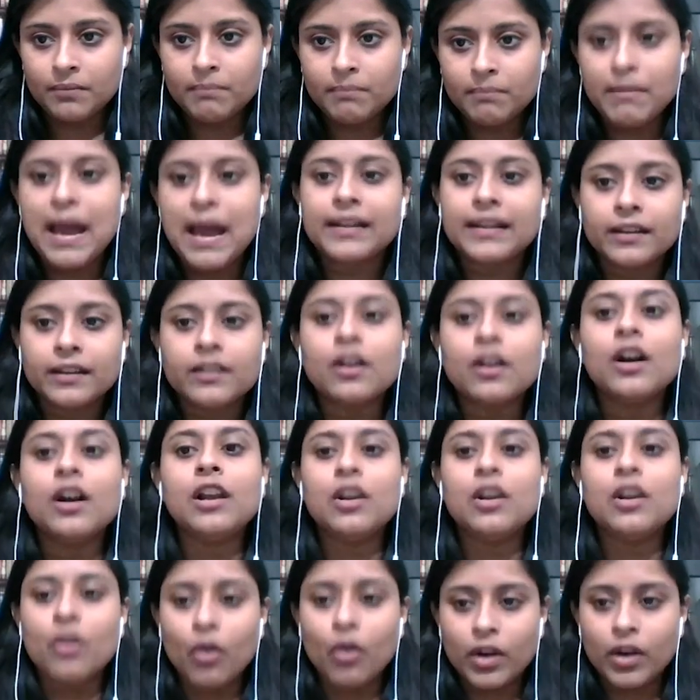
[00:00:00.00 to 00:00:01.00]
matter
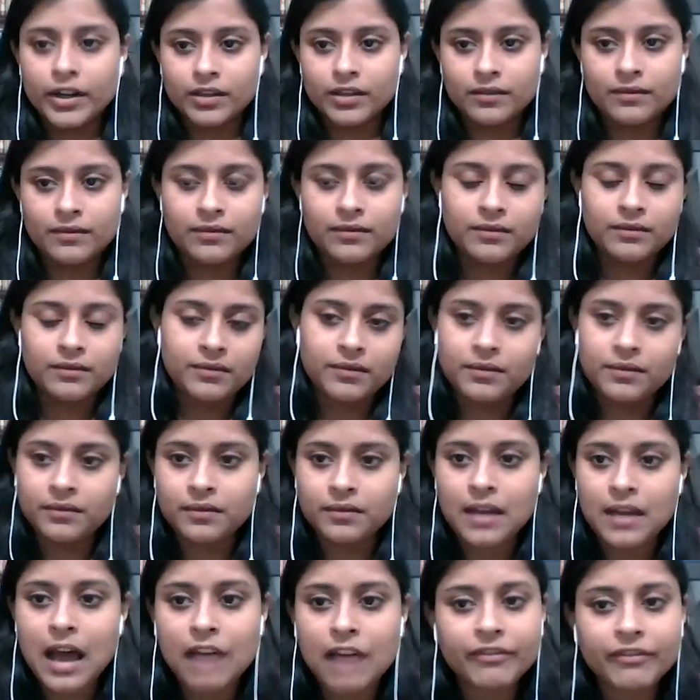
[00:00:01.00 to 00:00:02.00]
a lot.
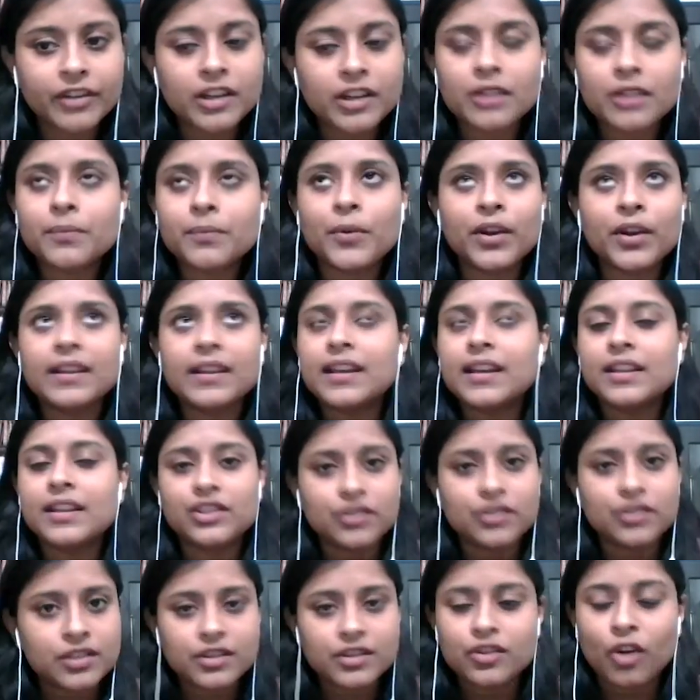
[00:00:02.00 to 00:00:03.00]
After a point, they
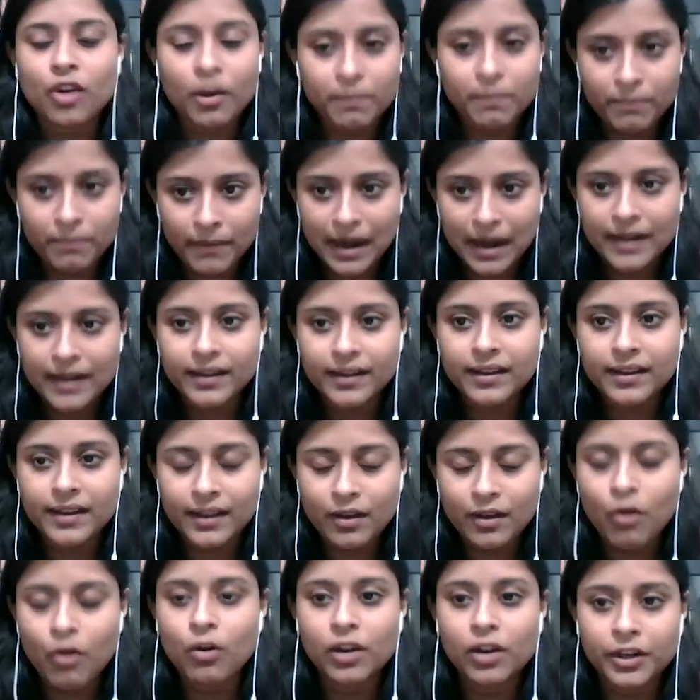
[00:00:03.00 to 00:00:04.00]
just stop
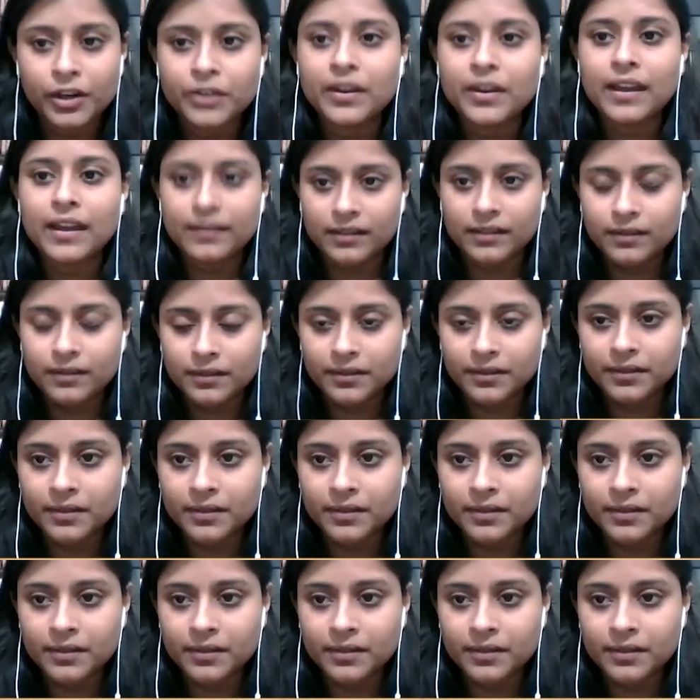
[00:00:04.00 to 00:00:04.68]
mattering altogether.